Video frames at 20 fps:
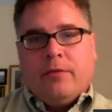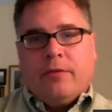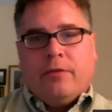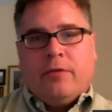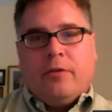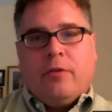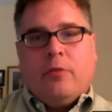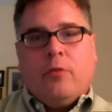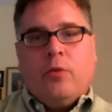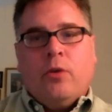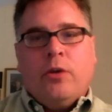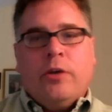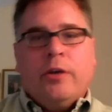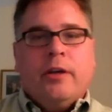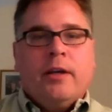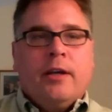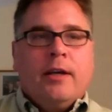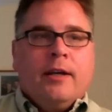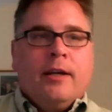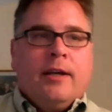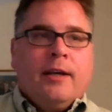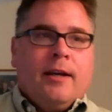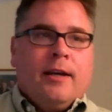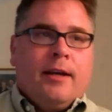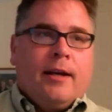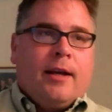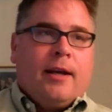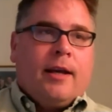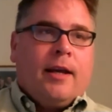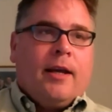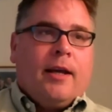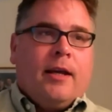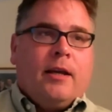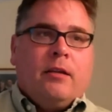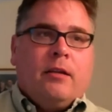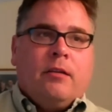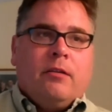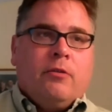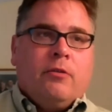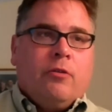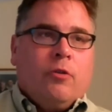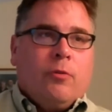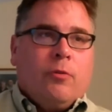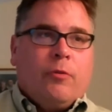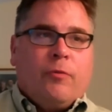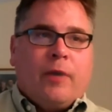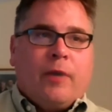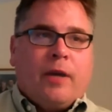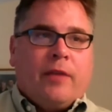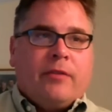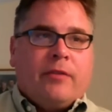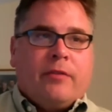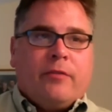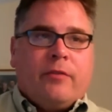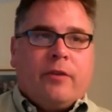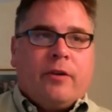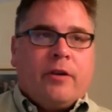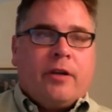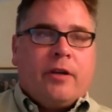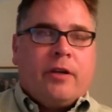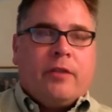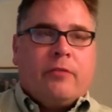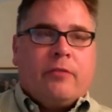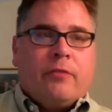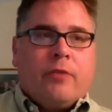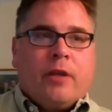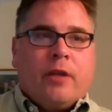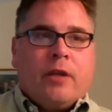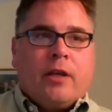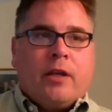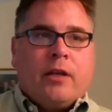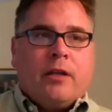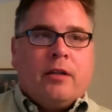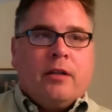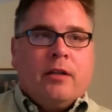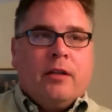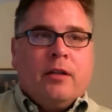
So would a group of Pastafarians running